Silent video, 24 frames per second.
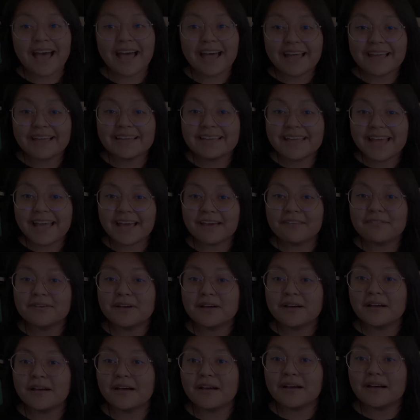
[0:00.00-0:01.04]
I'm
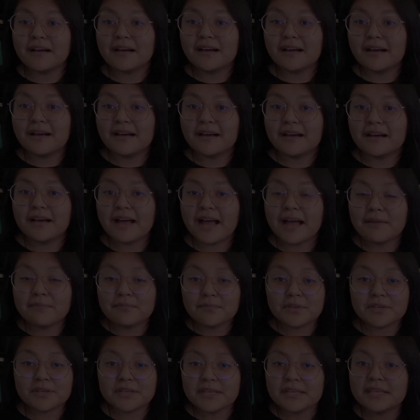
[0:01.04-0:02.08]

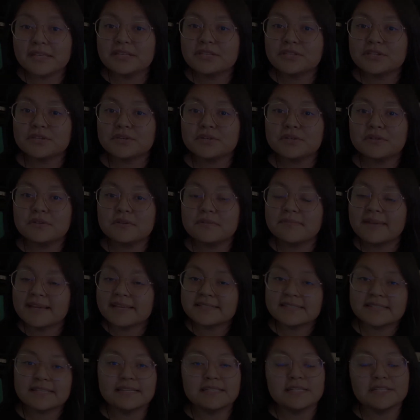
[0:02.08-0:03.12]
looking into
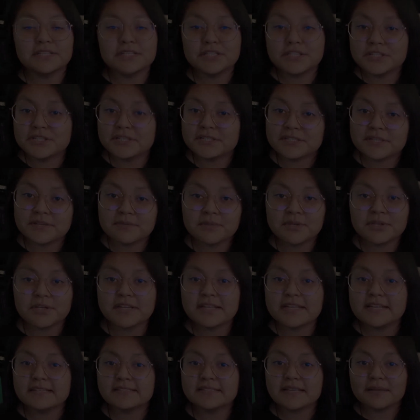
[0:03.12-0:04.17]
Mexican Indigenous
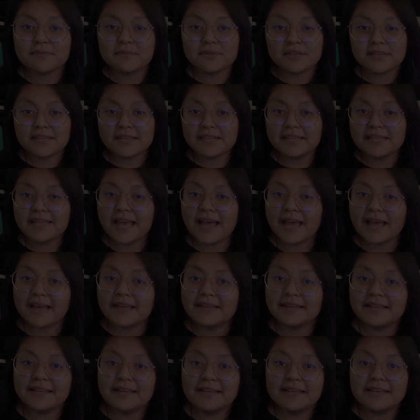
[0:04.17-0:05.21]
communities. I'm looking at
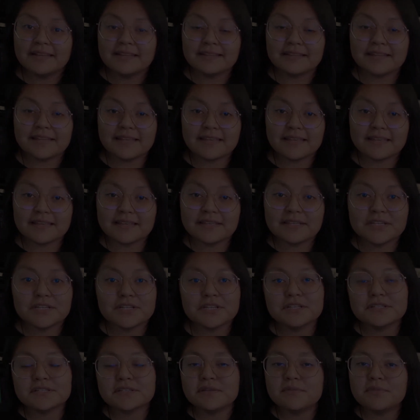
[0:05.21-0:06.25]
the
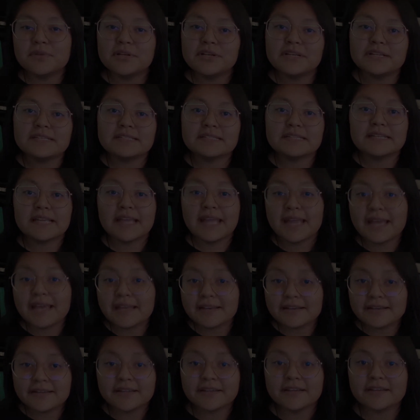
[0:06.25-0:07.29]
Indigenous communities in
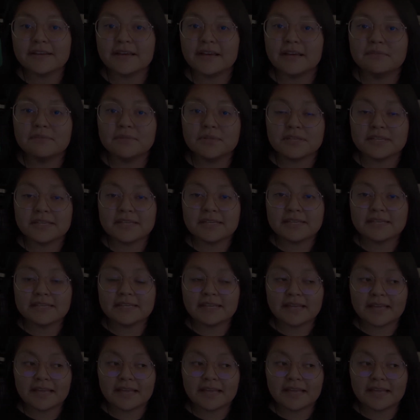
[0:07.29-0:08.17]
Canada. I'm looking